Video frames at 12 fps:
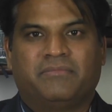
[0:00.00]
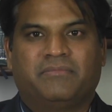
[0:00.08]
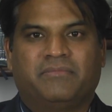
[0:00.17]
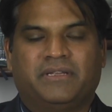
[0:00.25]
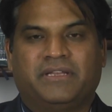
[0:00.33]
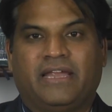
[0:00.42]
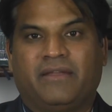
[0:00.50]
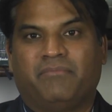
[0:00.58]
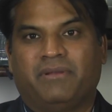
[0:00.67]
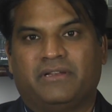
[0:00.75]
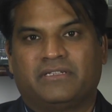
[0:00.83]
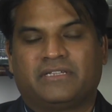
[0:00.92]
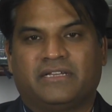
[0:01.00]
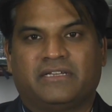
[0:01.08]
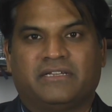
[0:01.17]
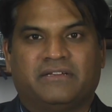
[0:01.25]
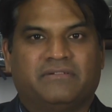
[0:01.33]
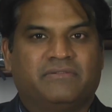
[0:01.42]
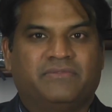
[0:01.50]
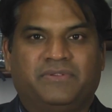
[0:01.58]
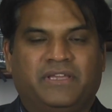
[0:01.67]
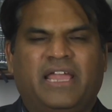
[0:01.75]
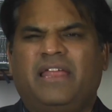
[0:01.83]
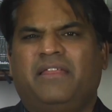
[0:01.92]
my dad built. And
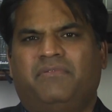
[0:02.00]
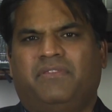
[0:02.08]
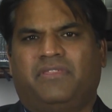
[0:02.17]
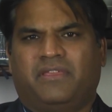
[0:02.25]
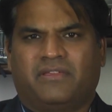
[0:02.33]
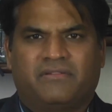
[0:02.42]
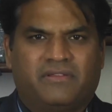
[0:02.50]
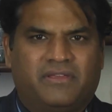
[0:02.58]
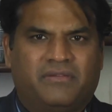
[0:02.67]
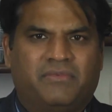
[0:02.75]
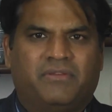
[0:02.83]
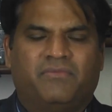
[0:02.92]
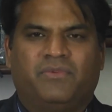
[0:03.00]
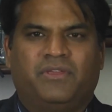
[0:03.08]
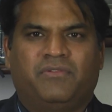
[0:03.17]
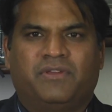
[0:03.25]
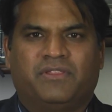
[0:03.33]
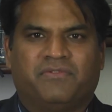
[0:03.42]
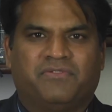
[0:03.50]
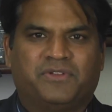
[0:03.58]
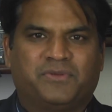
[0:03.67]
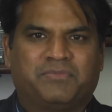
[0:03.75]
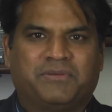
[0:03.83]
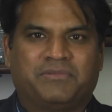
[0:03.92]
we had everything. I mean, we were the
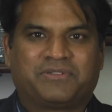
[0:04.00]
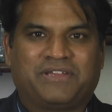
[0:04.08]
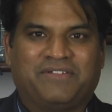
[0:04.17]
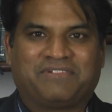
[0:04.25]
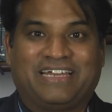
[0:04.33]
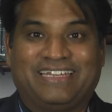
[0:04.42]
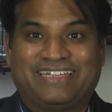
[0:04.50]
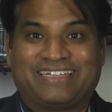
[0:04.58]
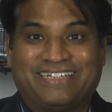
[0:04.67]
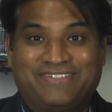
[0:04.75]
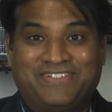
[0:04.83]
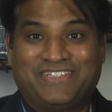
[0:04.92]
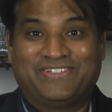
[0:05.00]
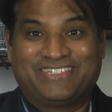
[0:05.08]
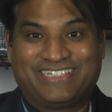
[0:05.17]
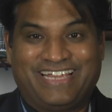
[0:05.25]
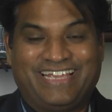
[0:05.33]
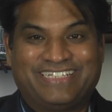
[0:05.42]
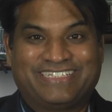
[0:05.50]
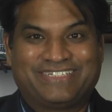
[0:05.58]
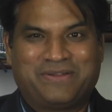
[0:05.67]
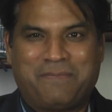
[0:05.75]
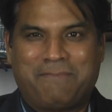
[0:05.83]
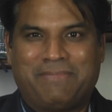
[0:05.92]
first people to have color TV those days, you
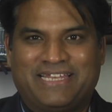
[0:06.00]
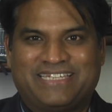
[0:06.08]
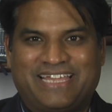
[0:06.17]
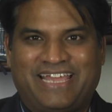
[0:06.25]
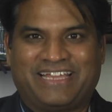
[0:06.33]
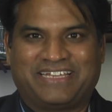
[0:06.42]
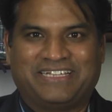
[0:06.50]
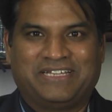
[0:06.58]
know, Beltec.